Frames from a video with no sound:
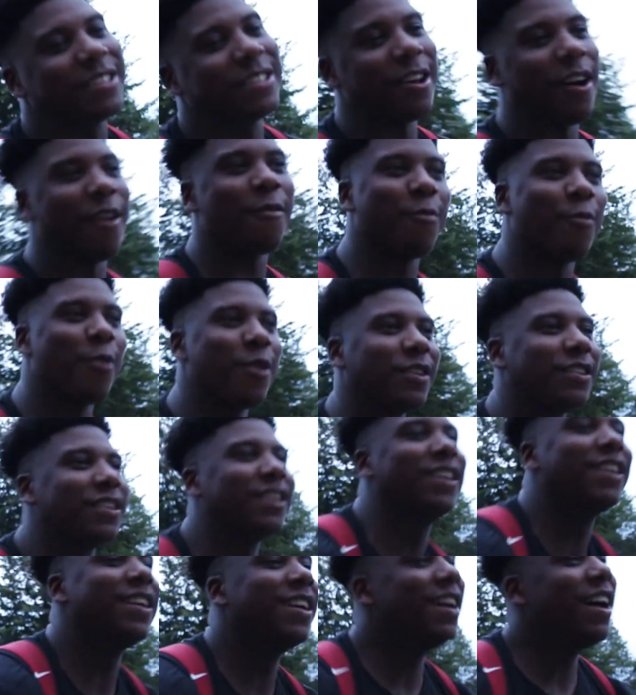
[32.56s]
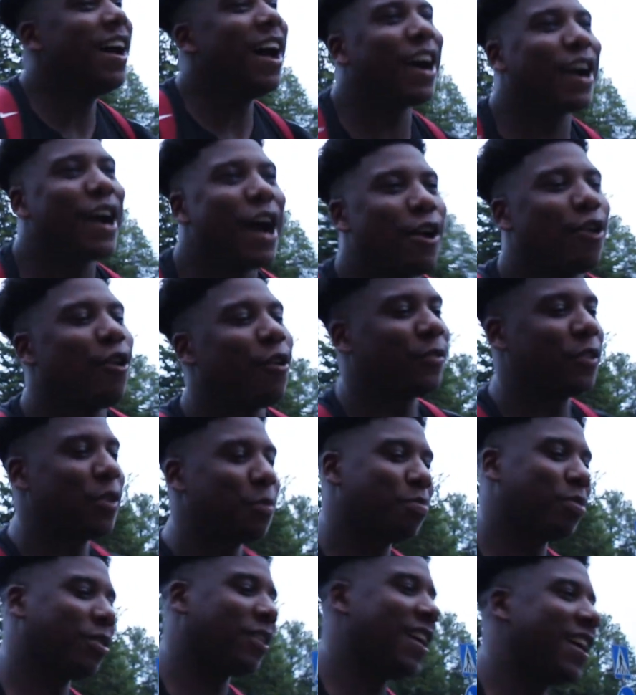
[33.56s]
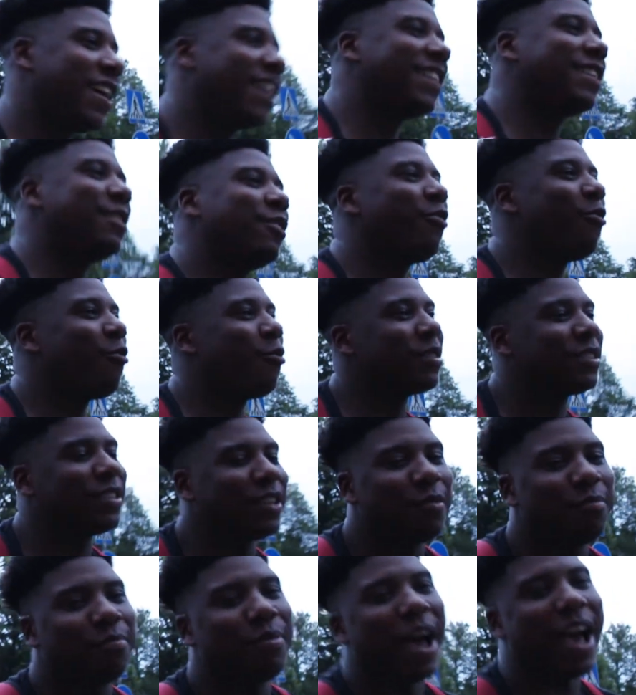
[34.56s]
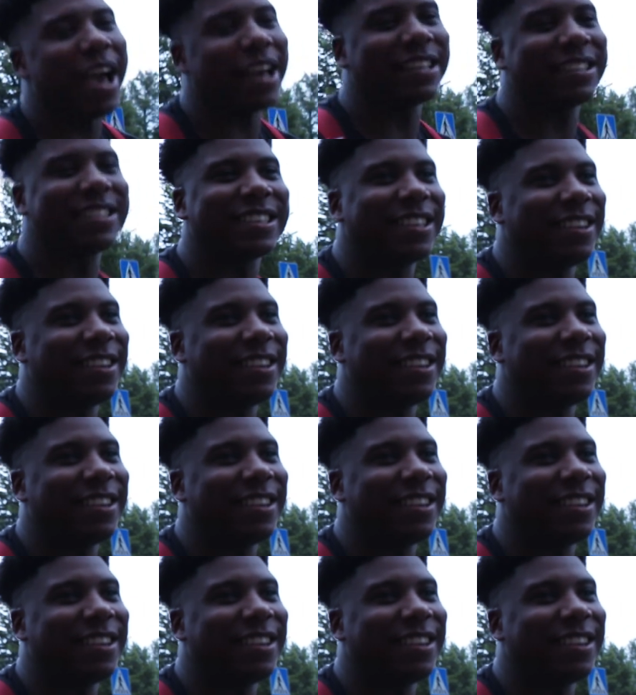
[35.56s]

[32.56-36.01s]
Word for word: a tough one. Got off the plane, went to the baggage